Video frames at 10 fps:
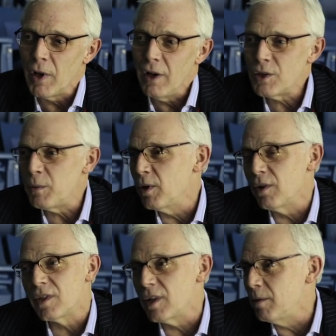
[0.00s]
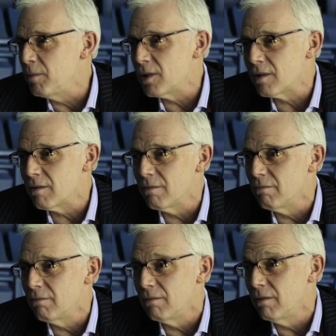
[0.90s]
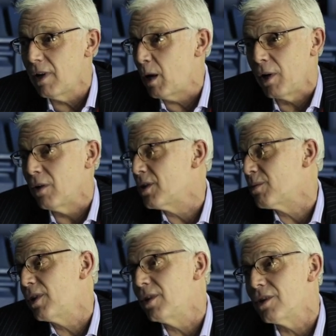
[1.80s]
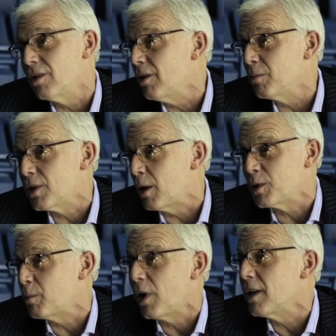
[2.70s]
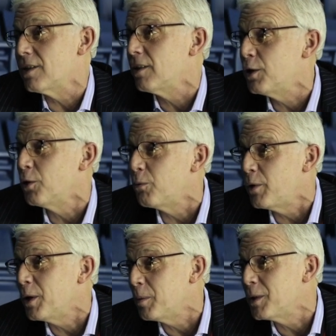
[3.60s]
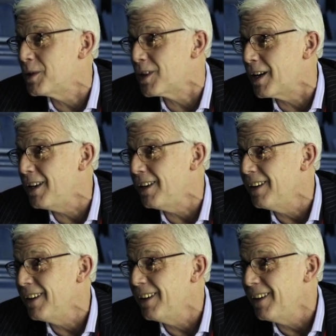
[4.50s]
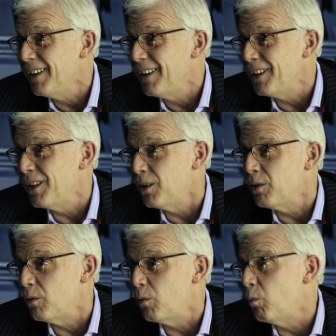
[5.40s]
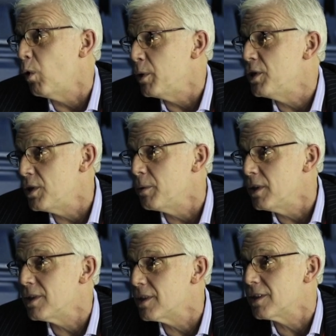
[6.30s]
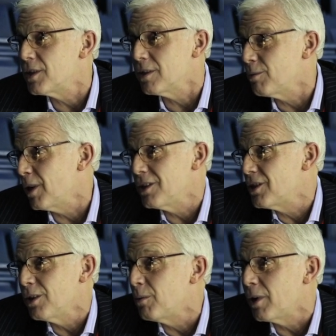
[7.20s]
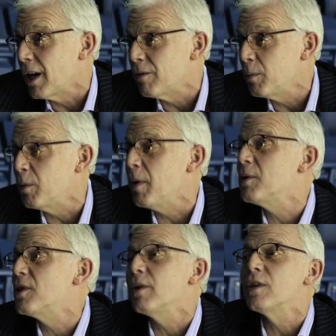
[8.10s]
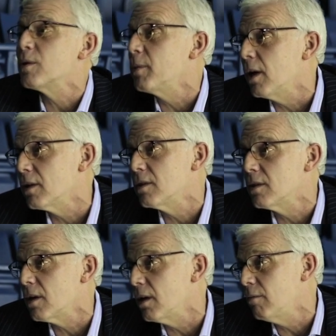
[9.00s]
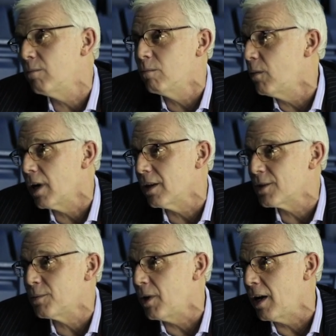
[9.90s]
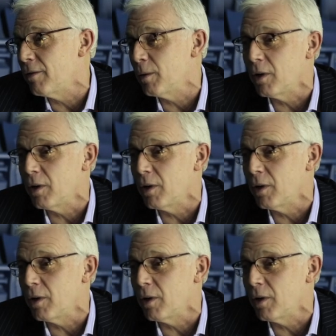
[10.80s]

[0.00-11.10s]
Some of the other teams, I'll be honest with you, Jono, I'm surprised that they don't ring up and say, you know, what would you do in this situation or whatever. But maybe they ring someone else and say what else and what have you.